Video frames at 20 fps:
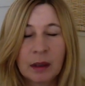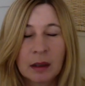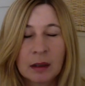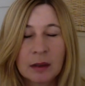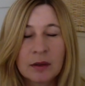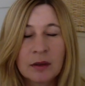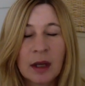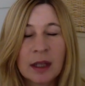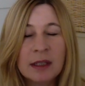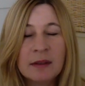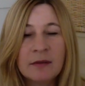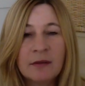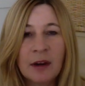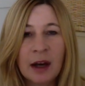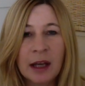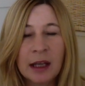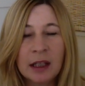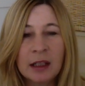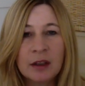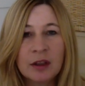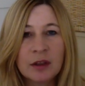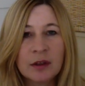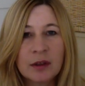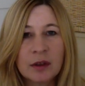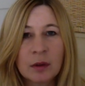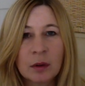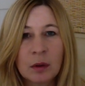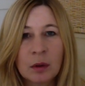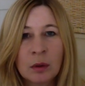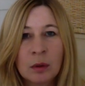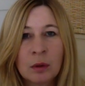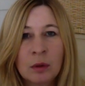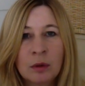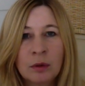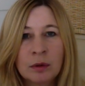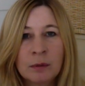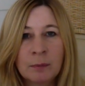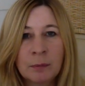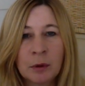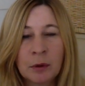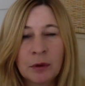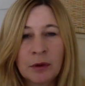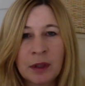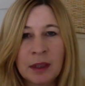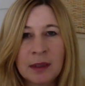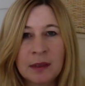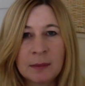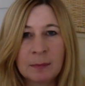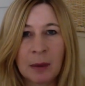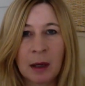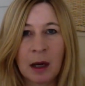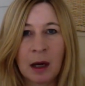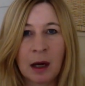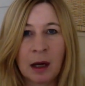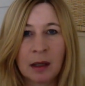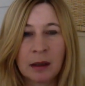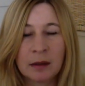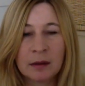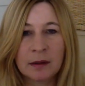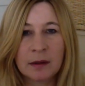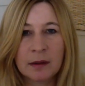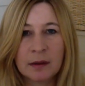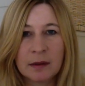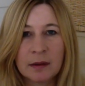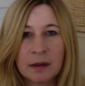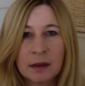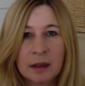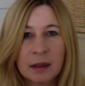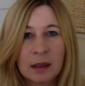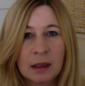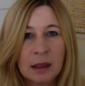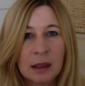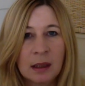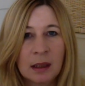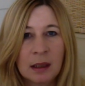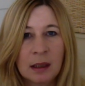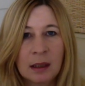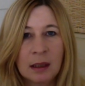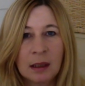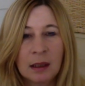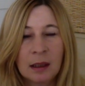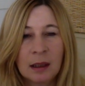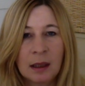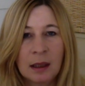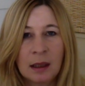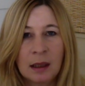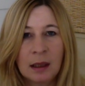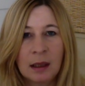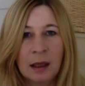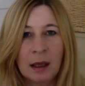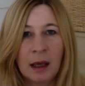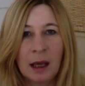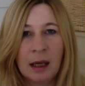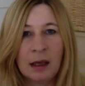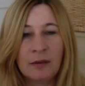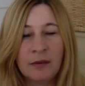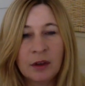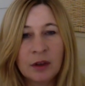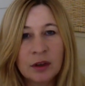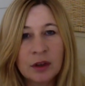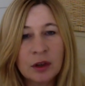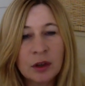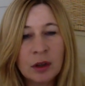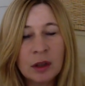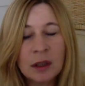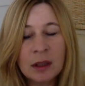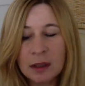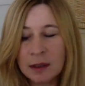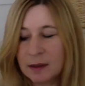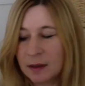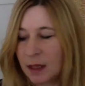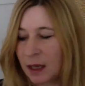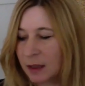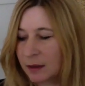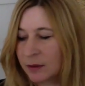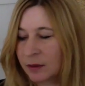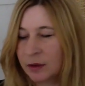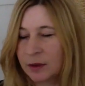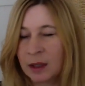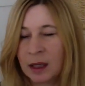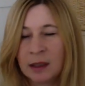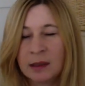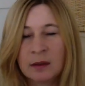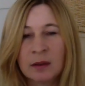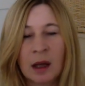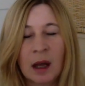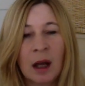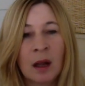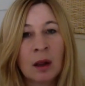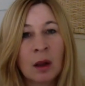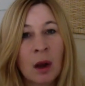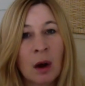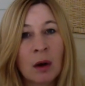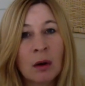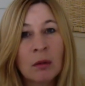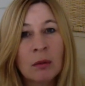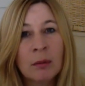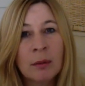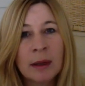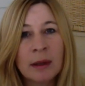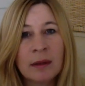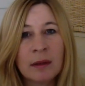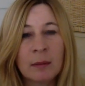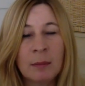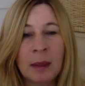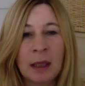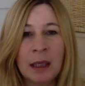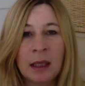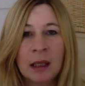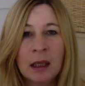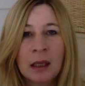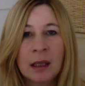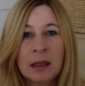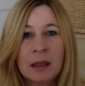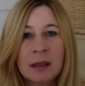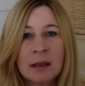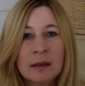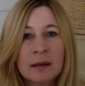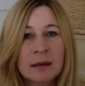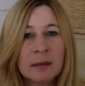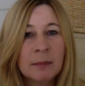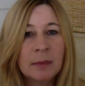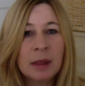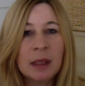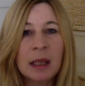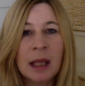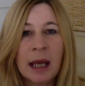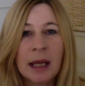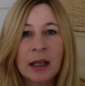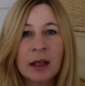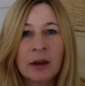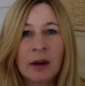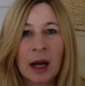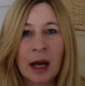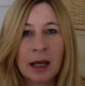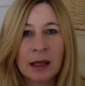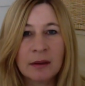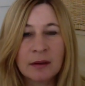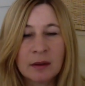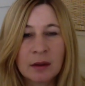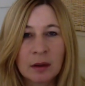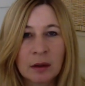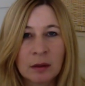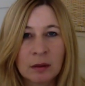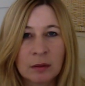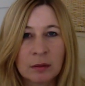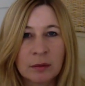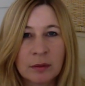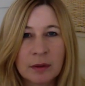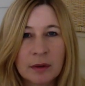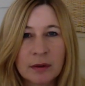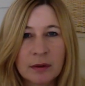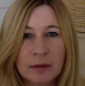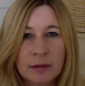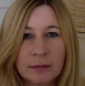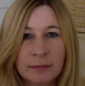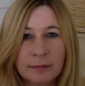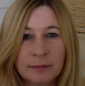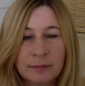So I'd invite you just to hold both these parts. And if you're doing this exercise along with me, simply let your eyes close